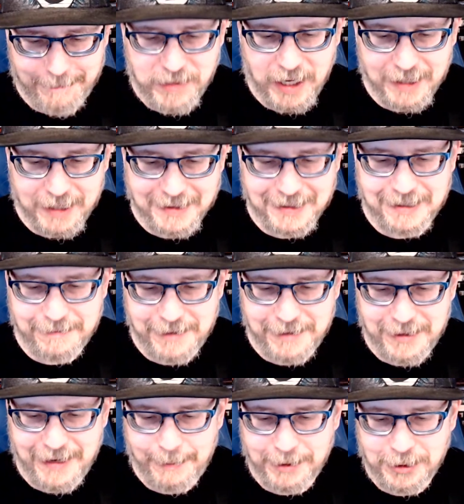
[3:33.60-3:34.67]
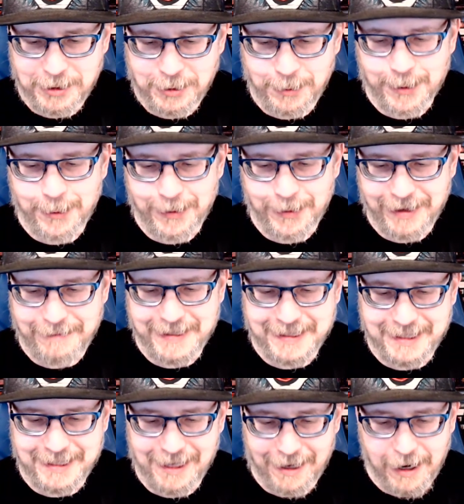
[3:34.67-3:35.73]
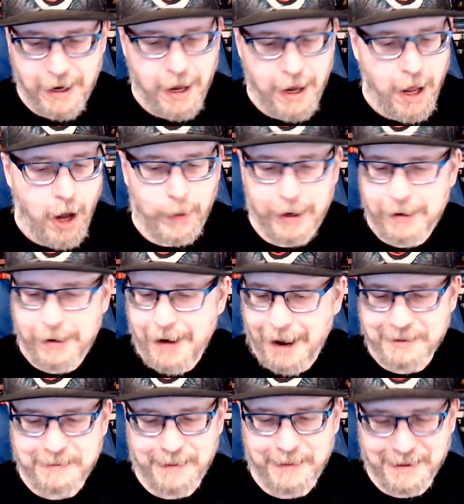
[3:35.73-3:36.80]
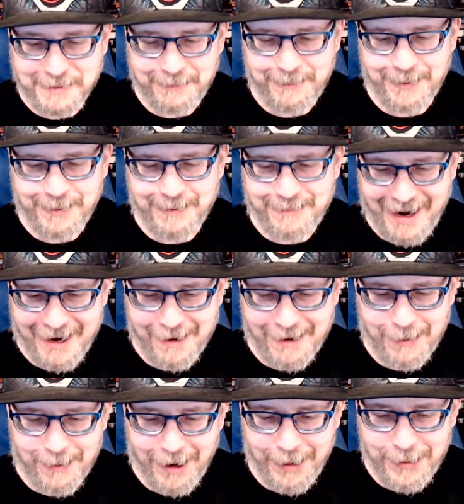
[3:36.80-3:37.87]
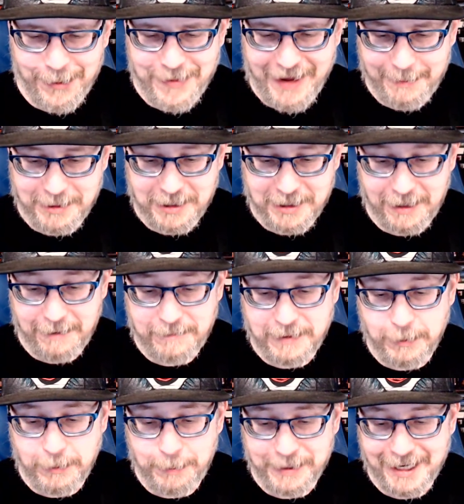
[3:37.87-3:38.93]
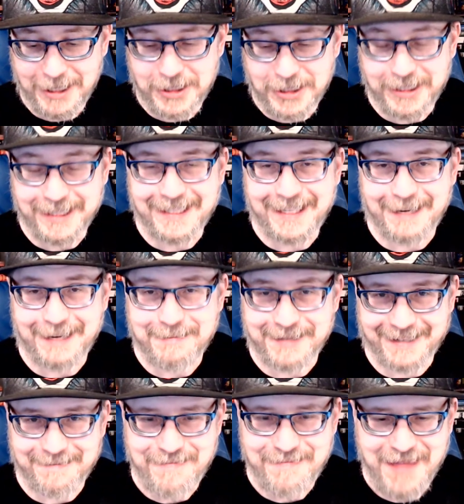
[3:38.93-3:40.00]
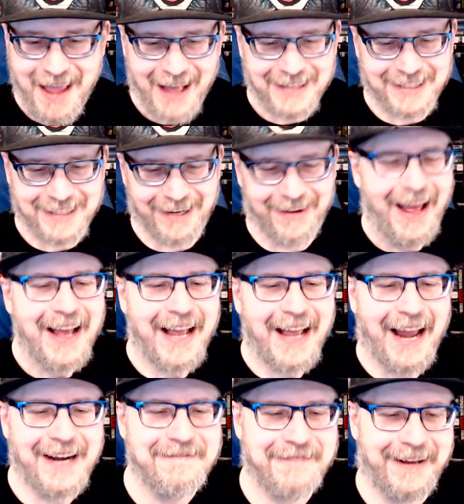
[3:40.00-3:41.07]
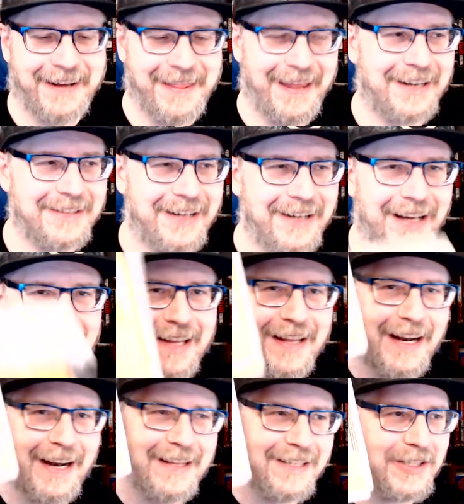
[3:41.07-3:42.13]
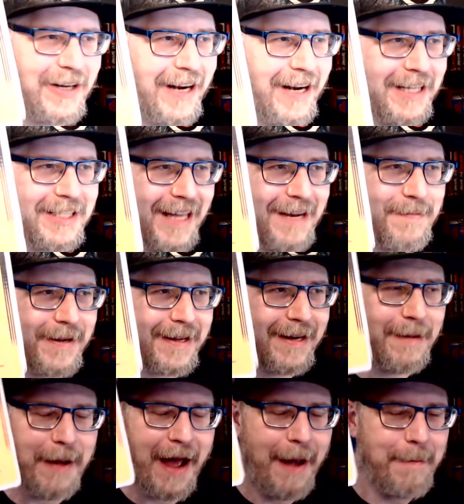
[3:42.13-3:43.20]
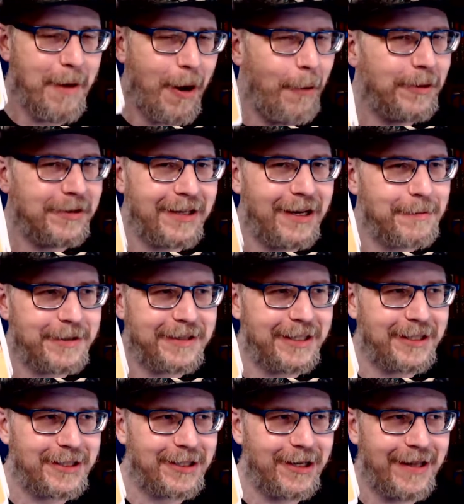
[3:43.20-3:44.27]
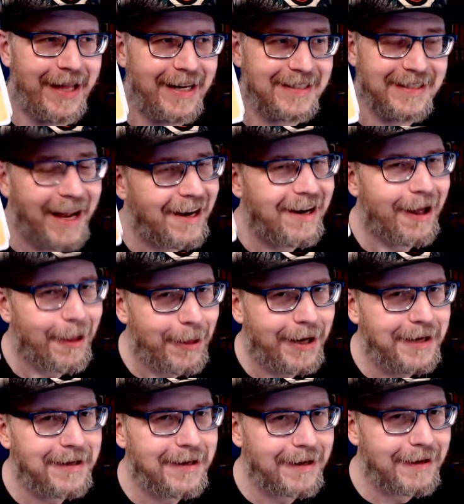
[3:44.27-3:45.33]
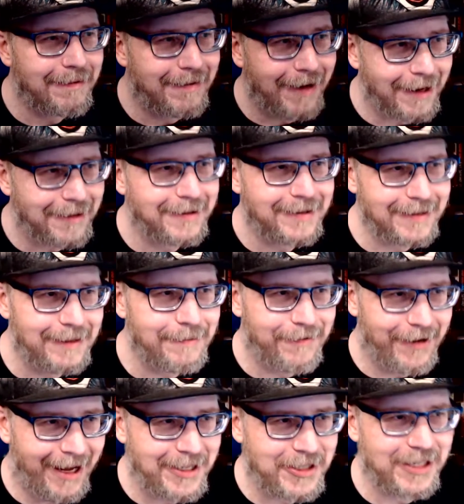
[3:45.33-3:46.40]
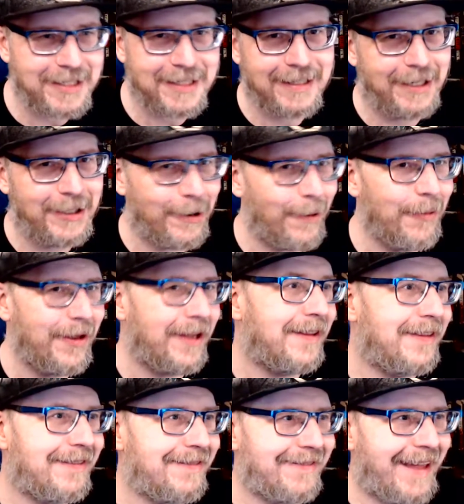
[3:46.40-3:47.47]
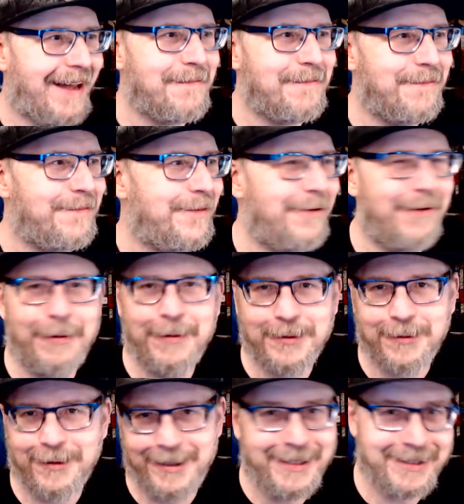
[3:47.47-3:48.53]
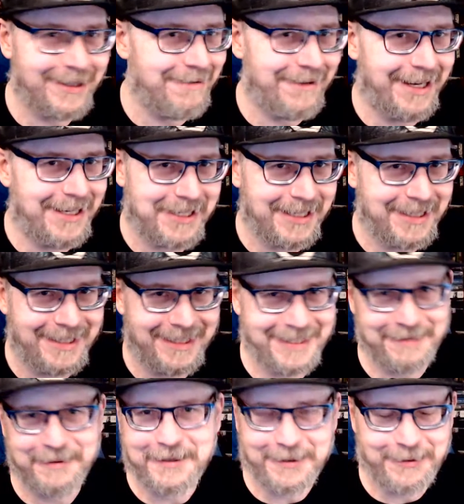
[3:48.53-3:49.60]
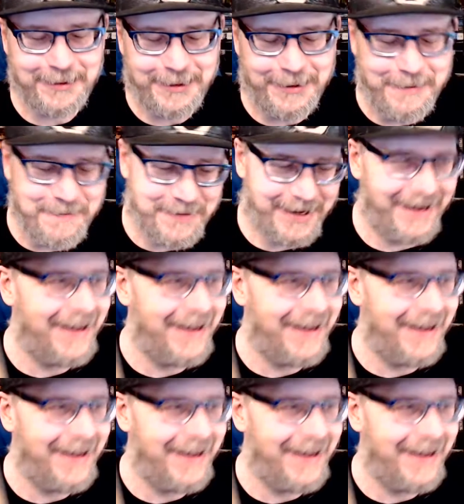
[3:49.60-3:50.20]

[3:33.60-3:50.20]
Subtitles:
causes severe damage to recording VCR. We are not responsible for the fire or other damage if duplication is attempted. So kind of fun there. So I saw that at the store and I just had to pick it up. I'm almost 100% sure that it's not an authentic Dr. Sleep VHS because I don't think that movie was released on VHS since it was so new, but